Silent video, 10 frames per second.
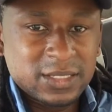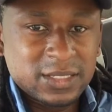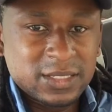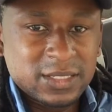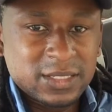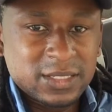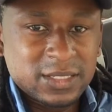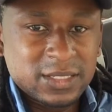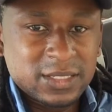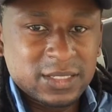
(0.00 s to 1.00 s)
In
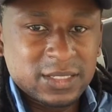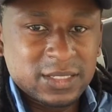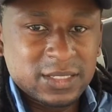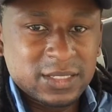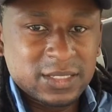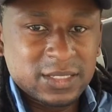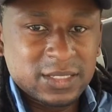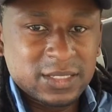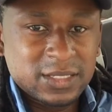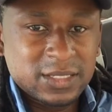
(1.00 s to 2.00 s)
the
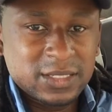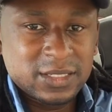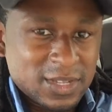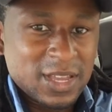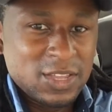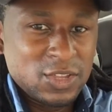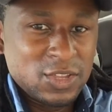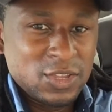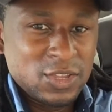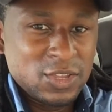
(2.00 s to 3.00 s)
suburbs, you
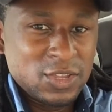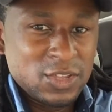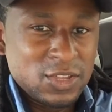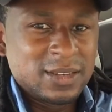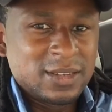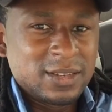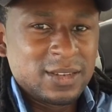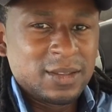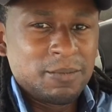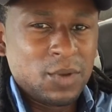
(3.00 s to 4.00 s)
can
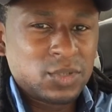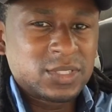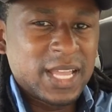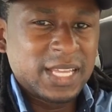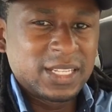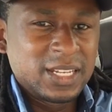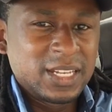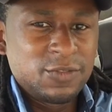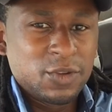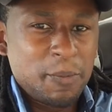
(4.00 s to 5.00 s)
most likely
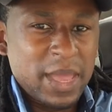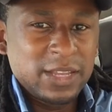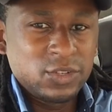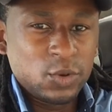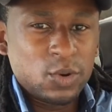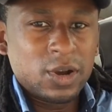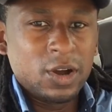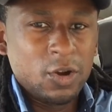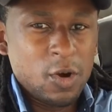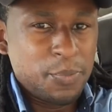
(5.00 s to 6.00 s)
leave your bay door
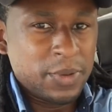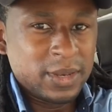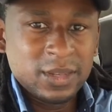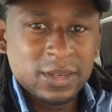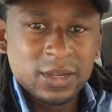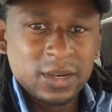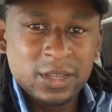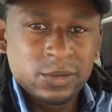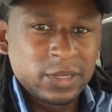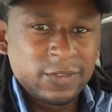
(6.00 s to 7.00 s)
open. In the hood,
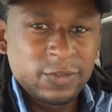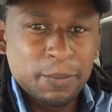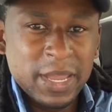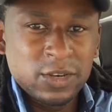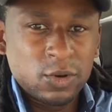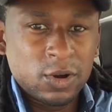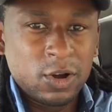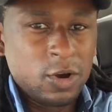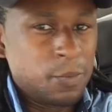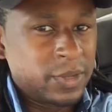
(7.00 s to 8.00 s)
you leave your bay door
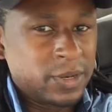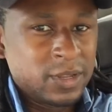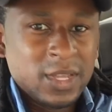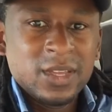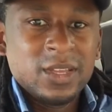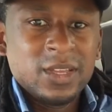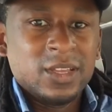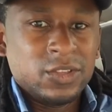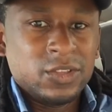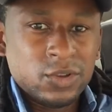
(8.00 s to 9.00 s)
open,
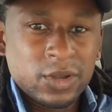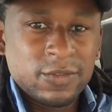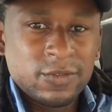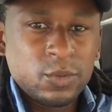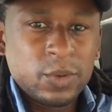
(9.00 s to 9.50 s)
you're giving away